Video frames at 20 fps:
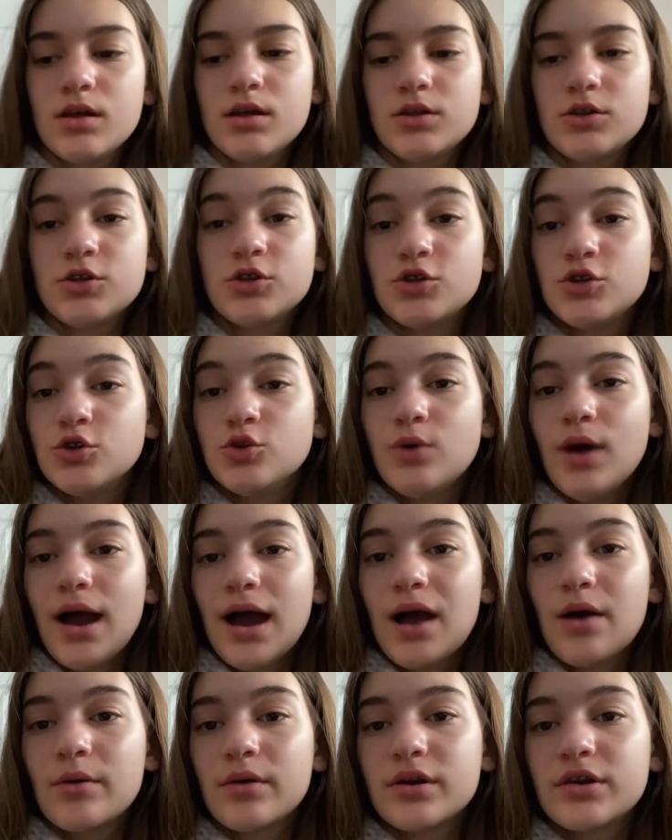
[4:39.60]
2
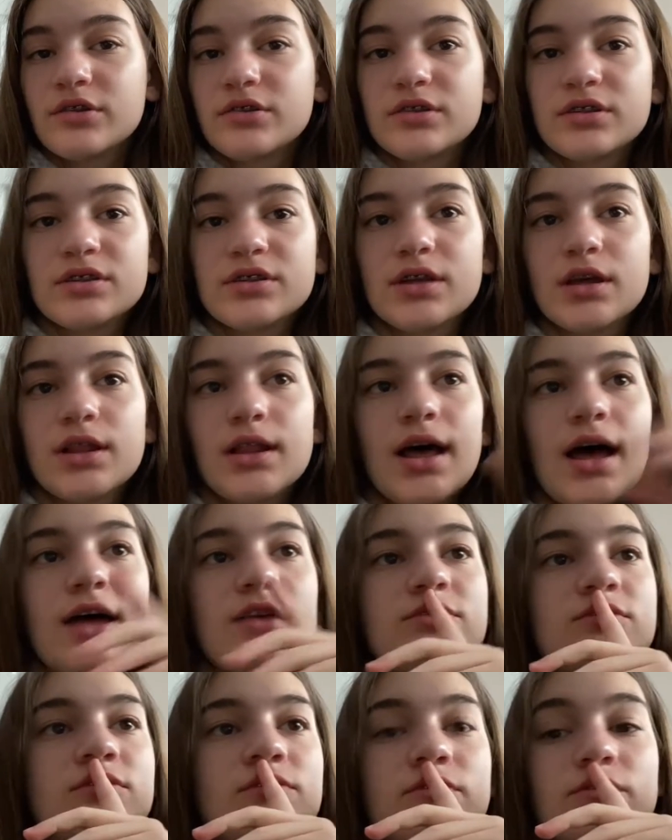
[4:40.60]
hours since I
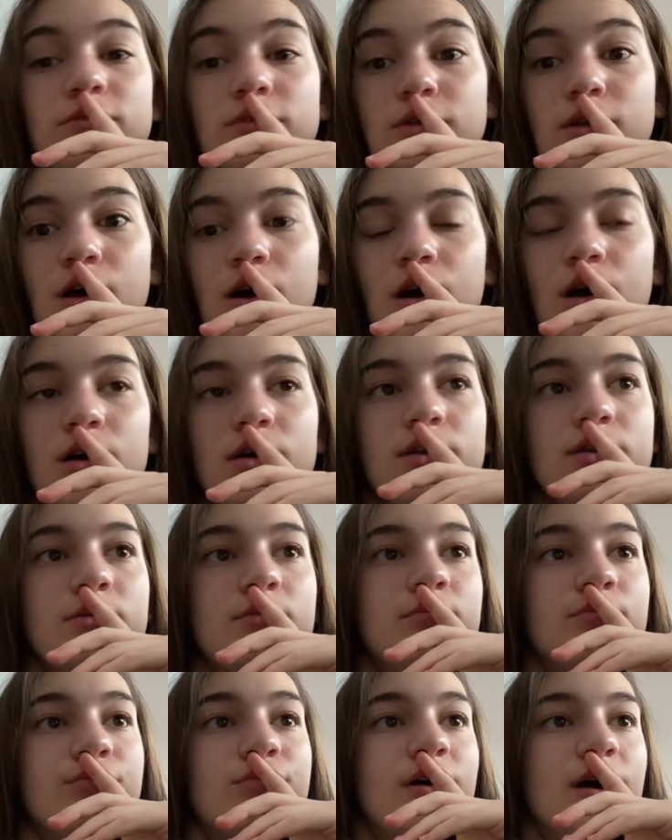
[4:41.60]
last vlogged,
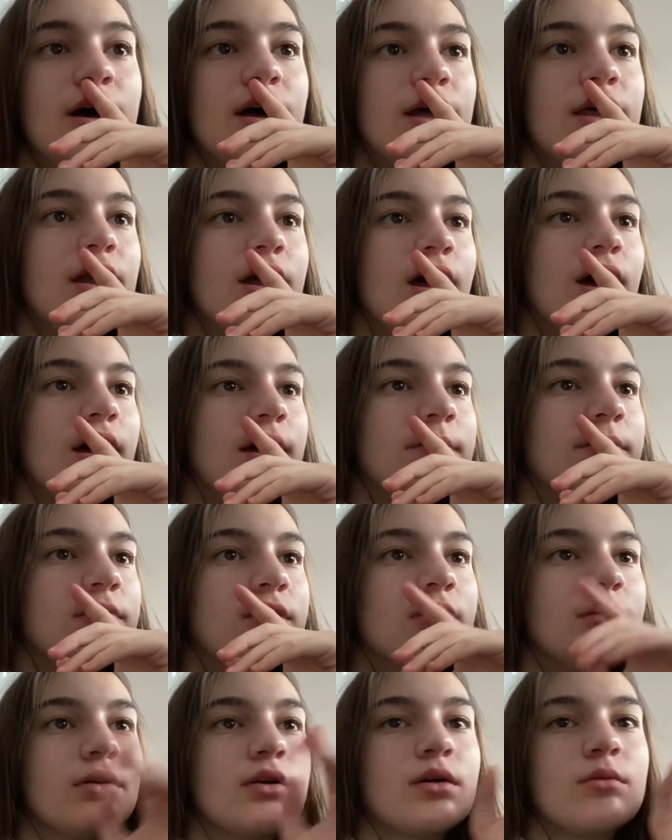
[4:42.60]
but I'm
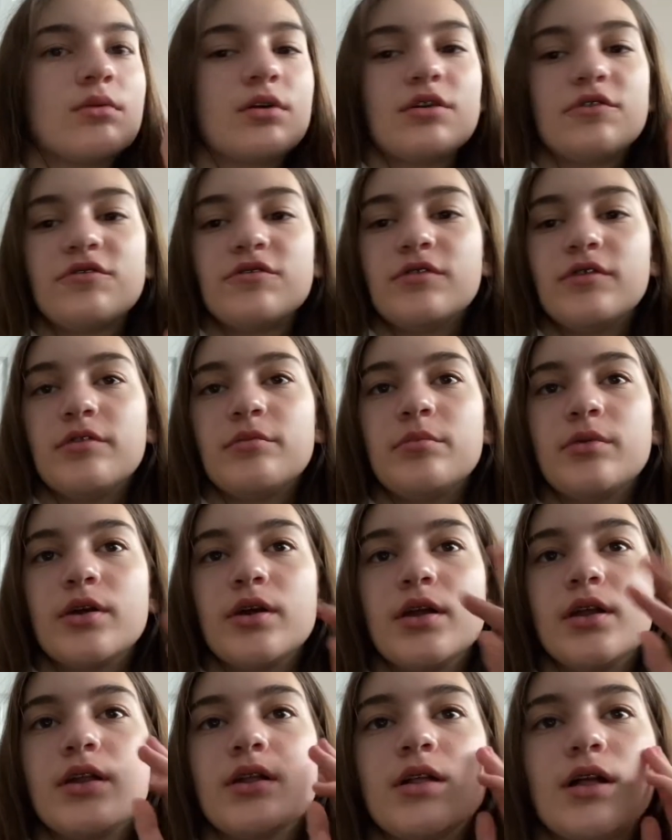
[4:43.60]
going on my fifth
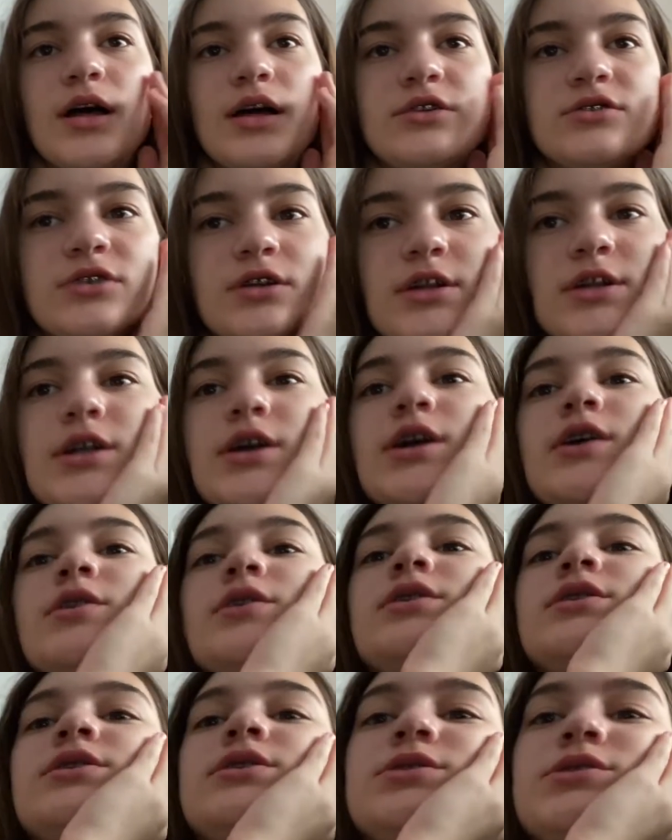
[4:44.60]
period class right now.
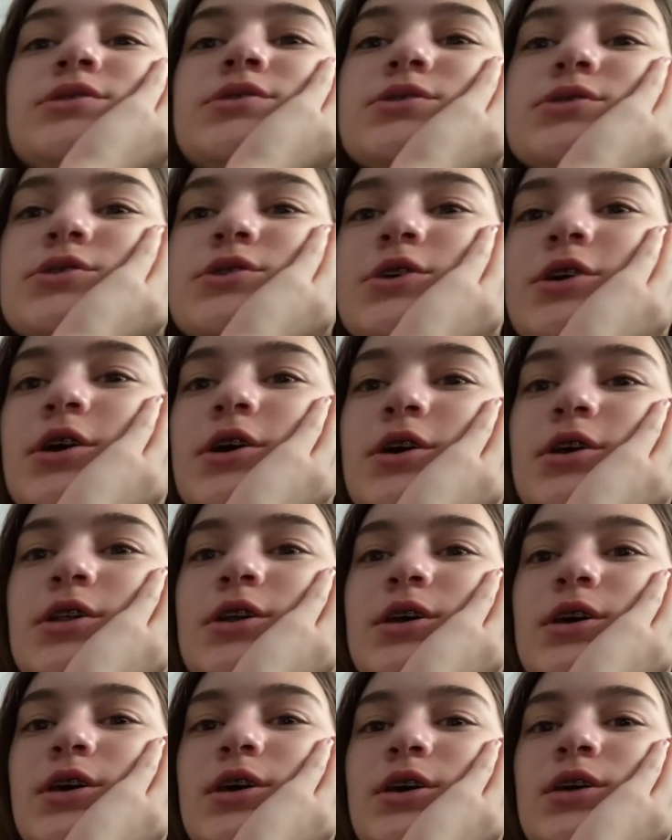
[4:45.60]
It's
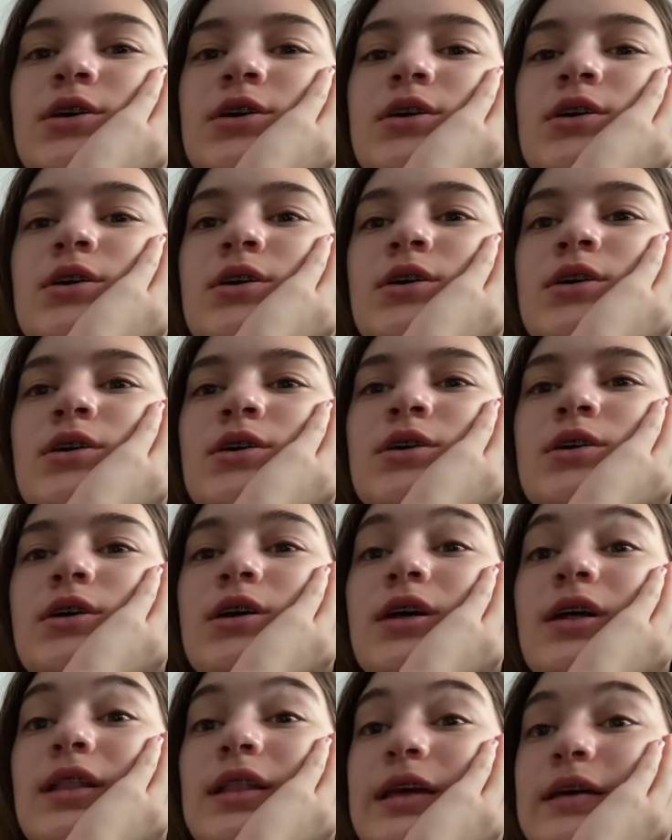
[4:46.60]
currently
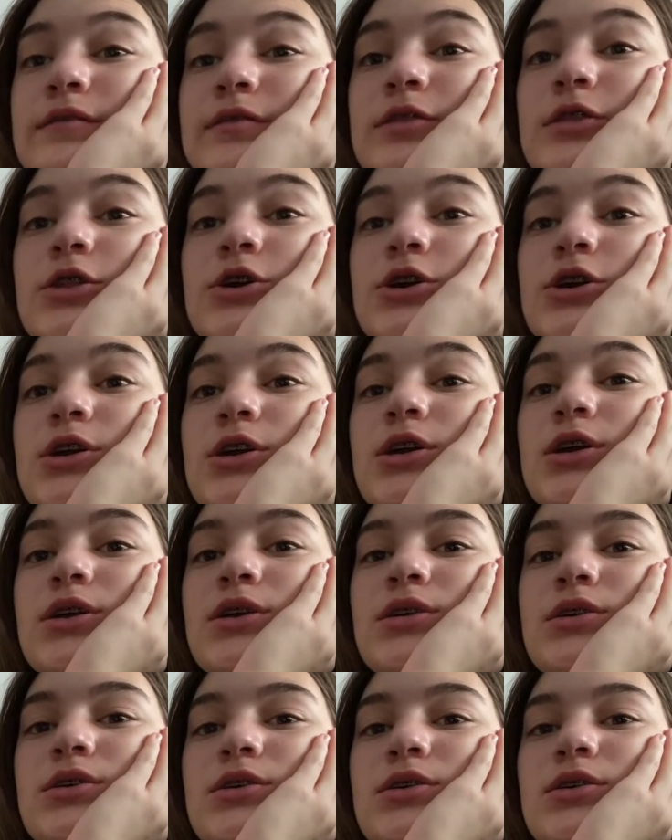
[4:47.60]

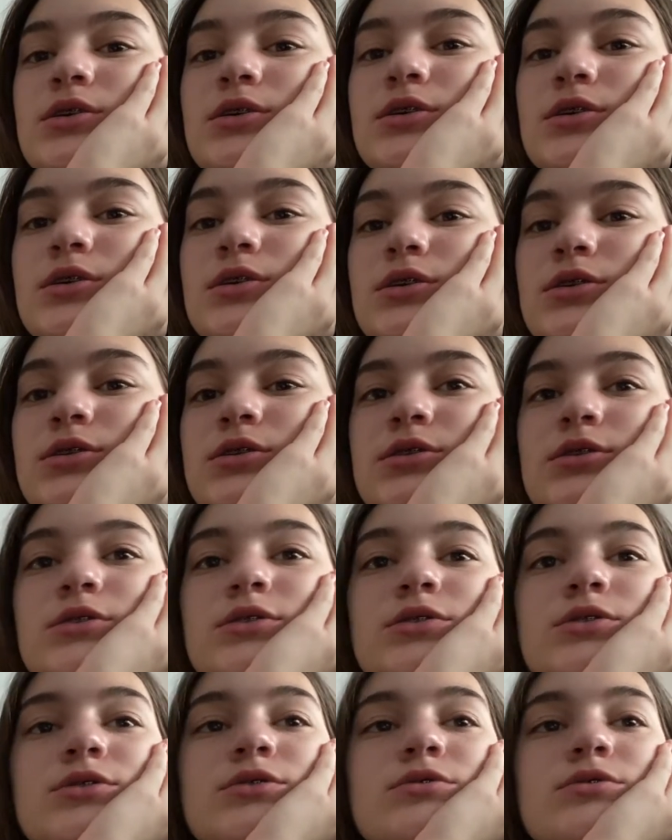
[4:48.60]
11:30, and